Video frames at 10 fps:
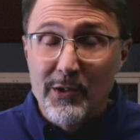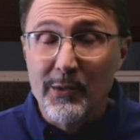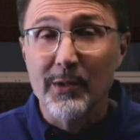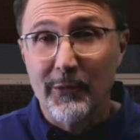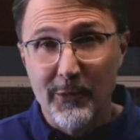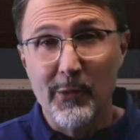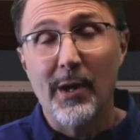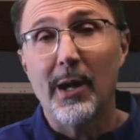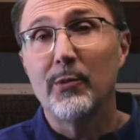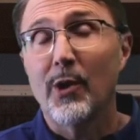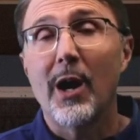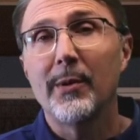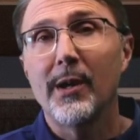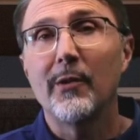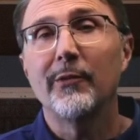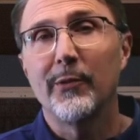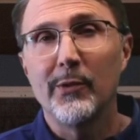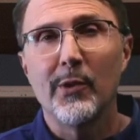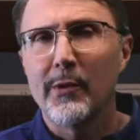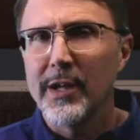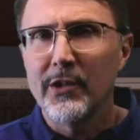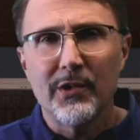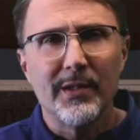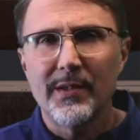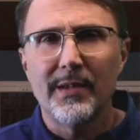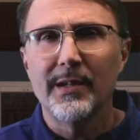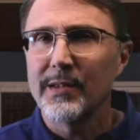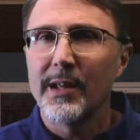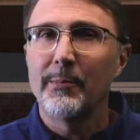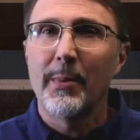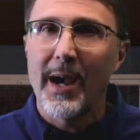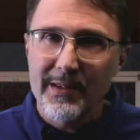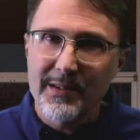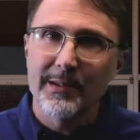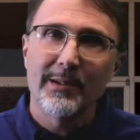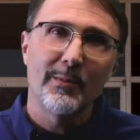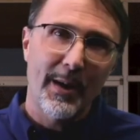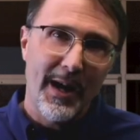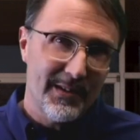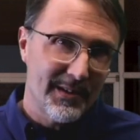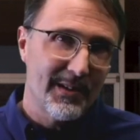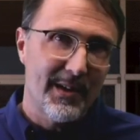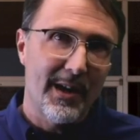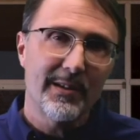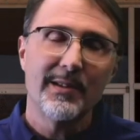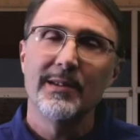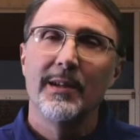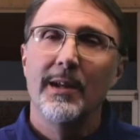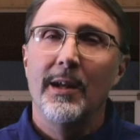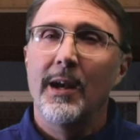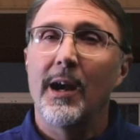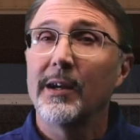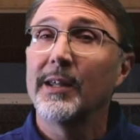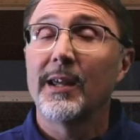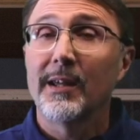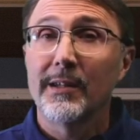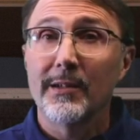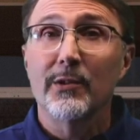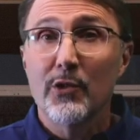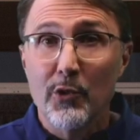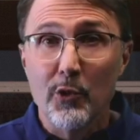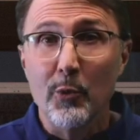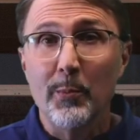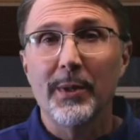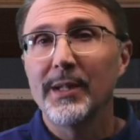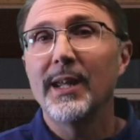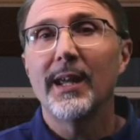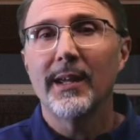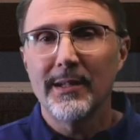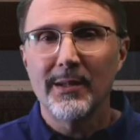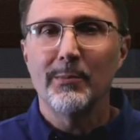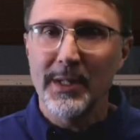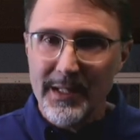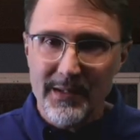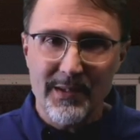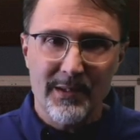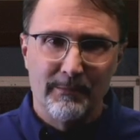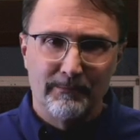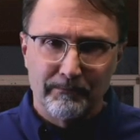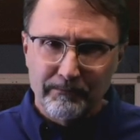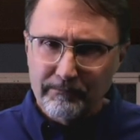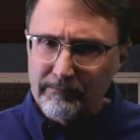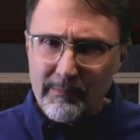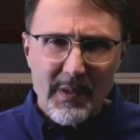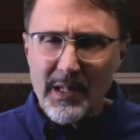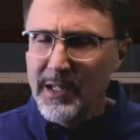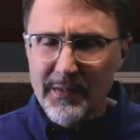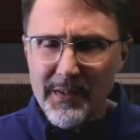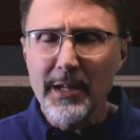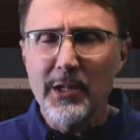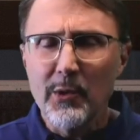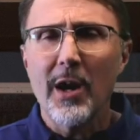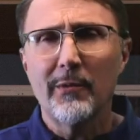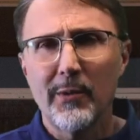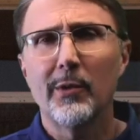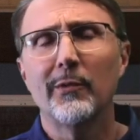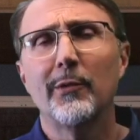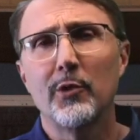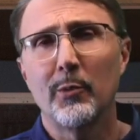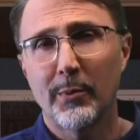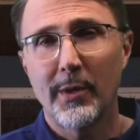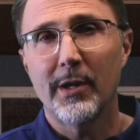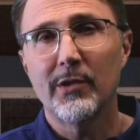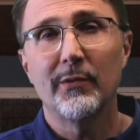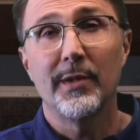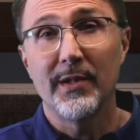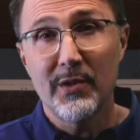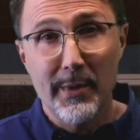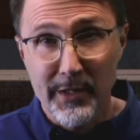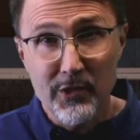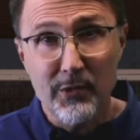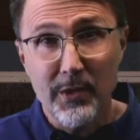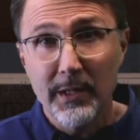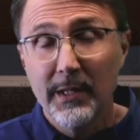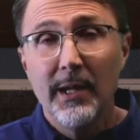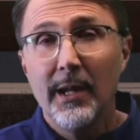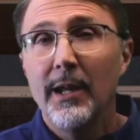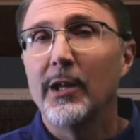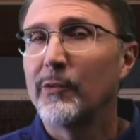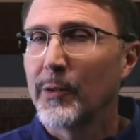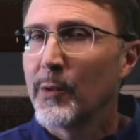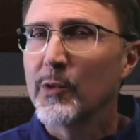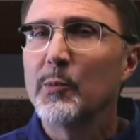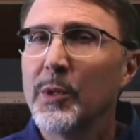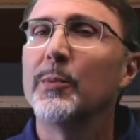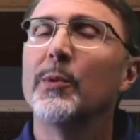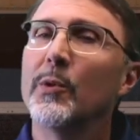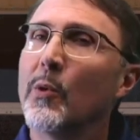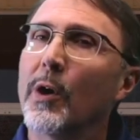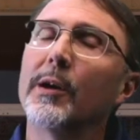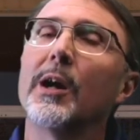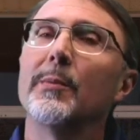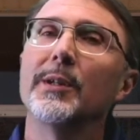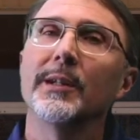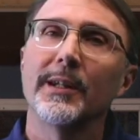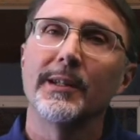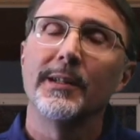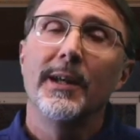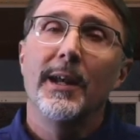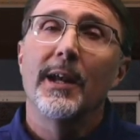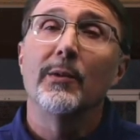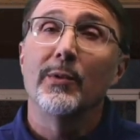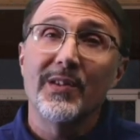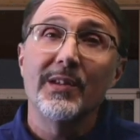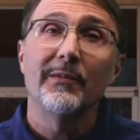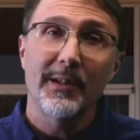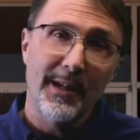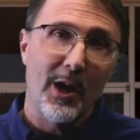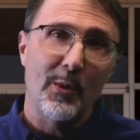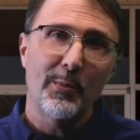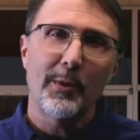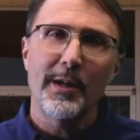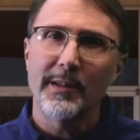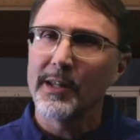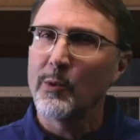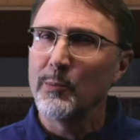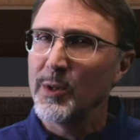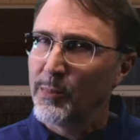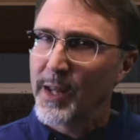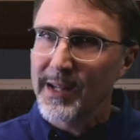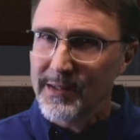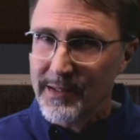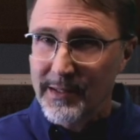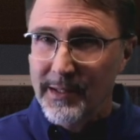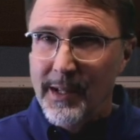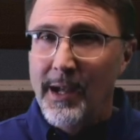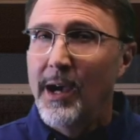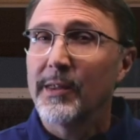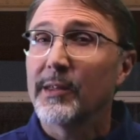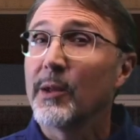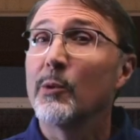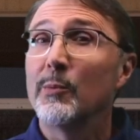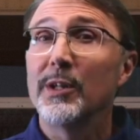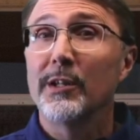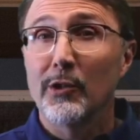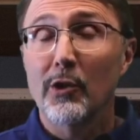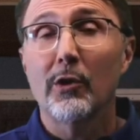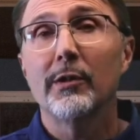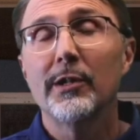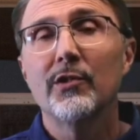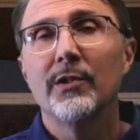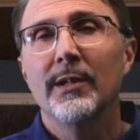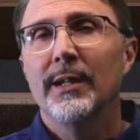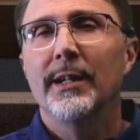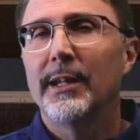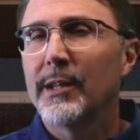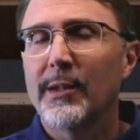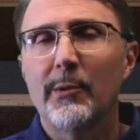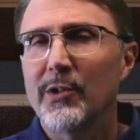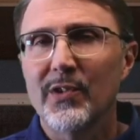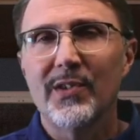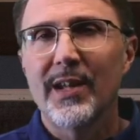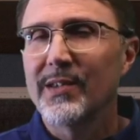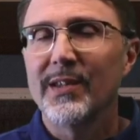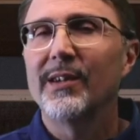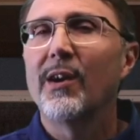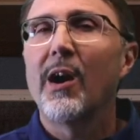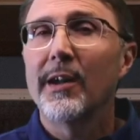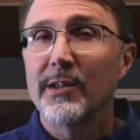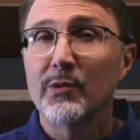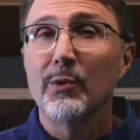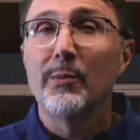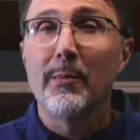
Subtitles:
to the Food Hub, dropping off food donations, things like pasta and pasta sauce, canned soup and canned meats. And thank you everyone for your prayers for this ministry and for those people who are coming and receiving help. Pray that they would be blessed, that they would be encouraged, and that they would just sense that God is